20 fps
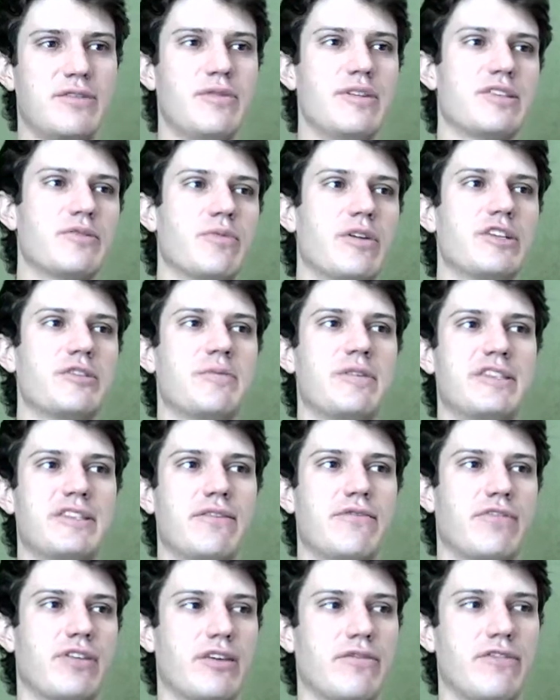is one
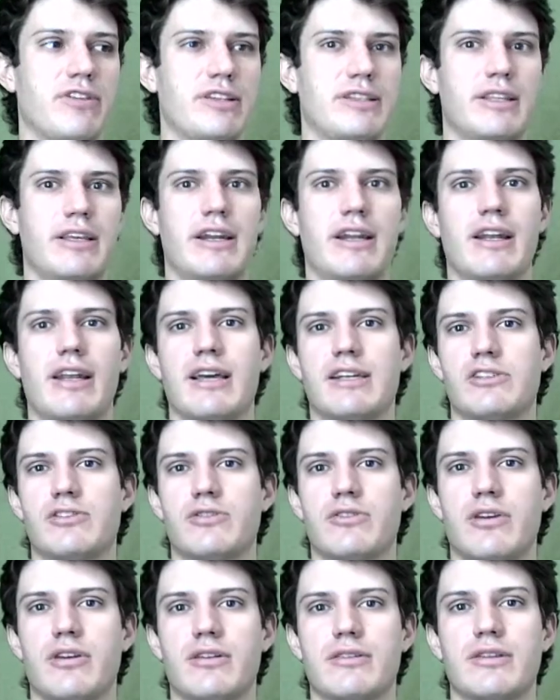specific event that I'd like to
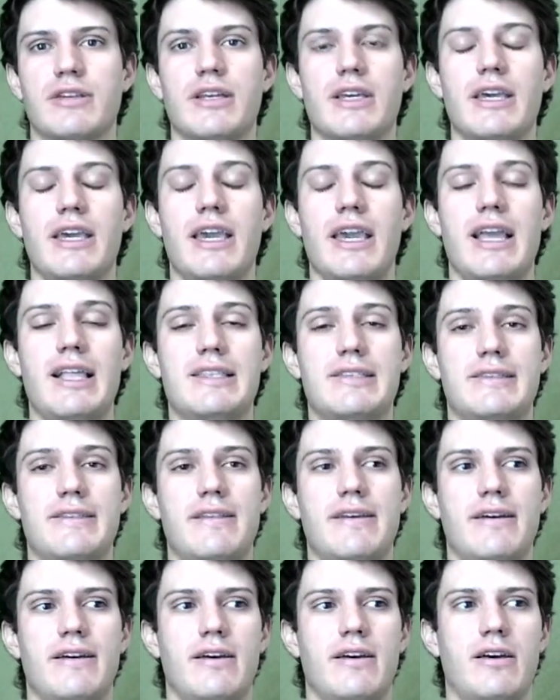talk. It's
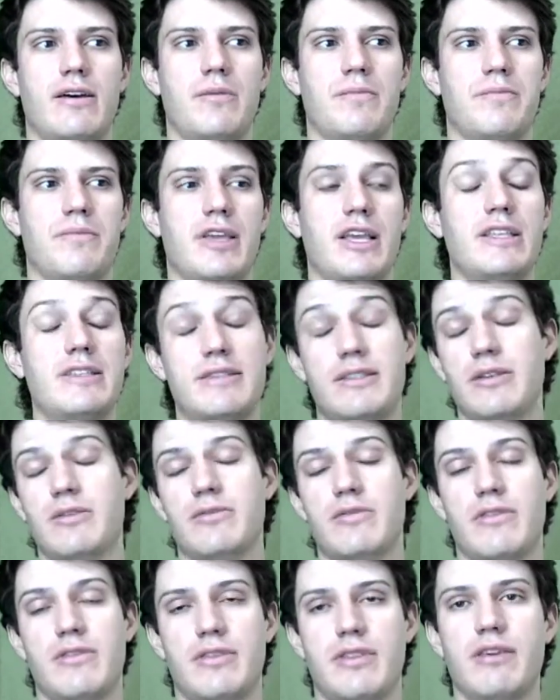the
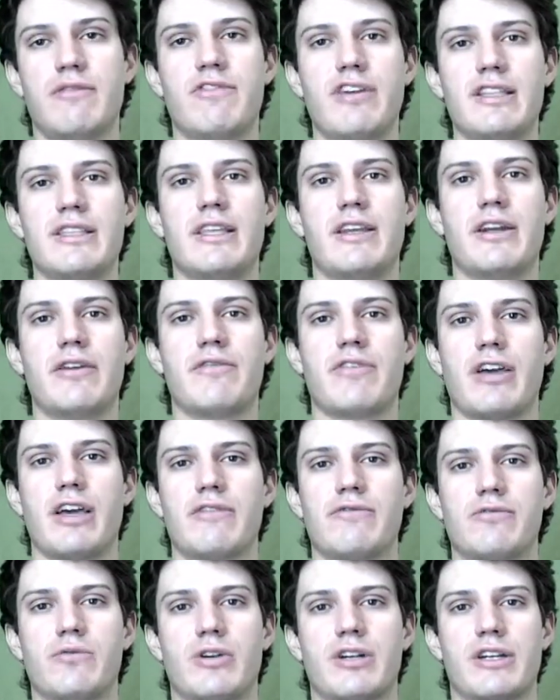event that I
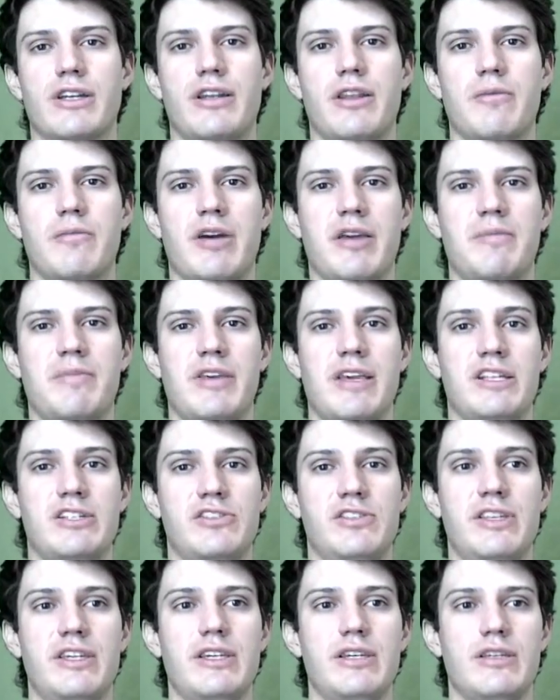have worked in my
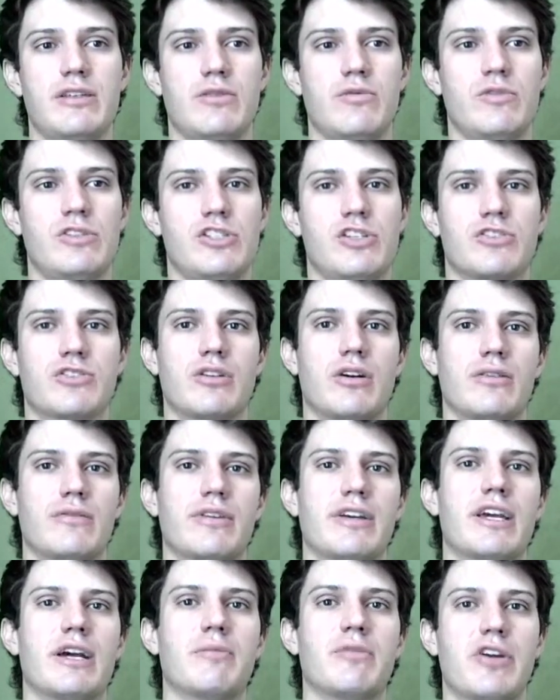PhD, which is
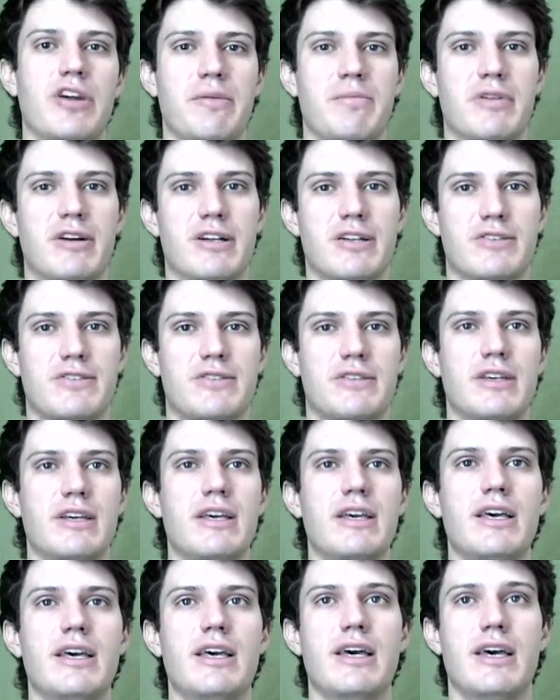called gamma ray burst.
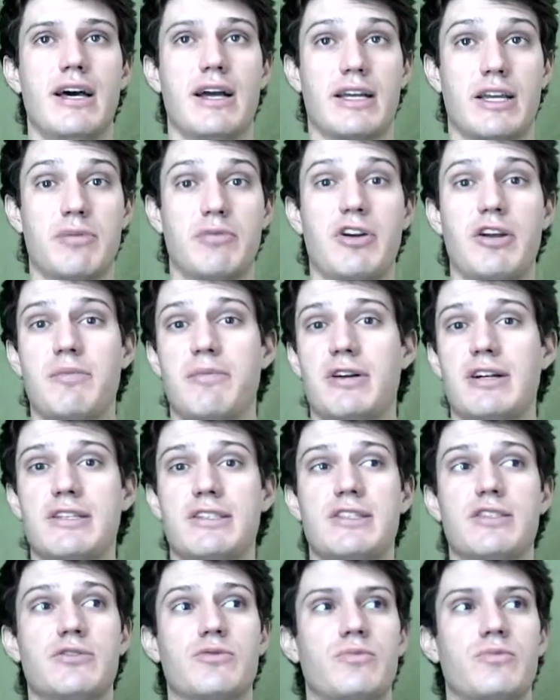A gamma ray burst